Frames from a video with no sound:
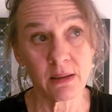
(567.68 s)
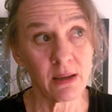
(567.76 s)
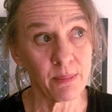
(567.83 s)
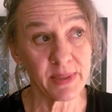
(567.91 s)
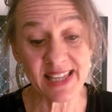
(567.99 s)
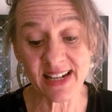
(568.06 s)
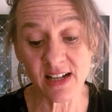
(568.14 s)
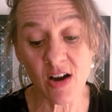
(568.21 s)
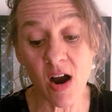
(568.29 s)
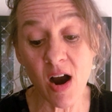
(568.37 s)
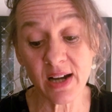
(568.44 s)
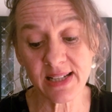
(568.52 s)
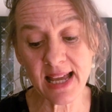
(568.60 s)
But then a
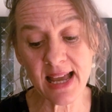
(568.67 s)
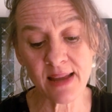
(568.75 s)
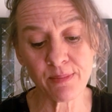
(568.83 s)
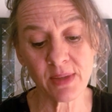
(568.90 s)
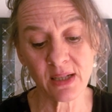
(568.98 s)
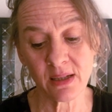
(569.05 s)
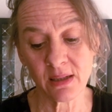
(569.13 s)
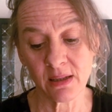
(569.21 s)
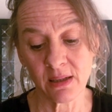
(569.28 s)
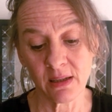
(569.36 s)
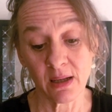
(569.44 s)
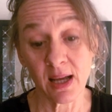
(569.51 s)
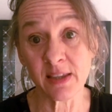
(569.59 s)
guard came
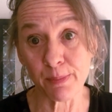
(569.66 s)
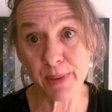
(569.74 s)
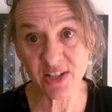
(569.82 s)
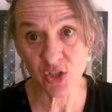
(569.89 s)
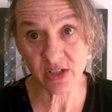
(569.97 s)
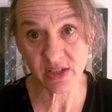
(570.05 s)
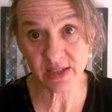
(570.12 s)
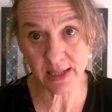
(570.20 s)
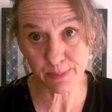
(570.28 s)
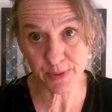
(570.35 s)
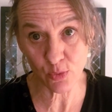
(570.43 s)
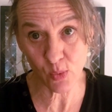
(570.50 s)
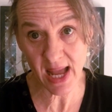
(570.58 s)
and the badger
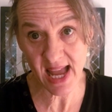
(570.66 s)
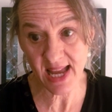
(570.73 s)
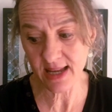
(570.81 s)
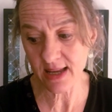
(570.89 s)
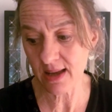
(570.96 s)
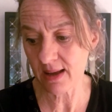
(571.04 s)
slipped away.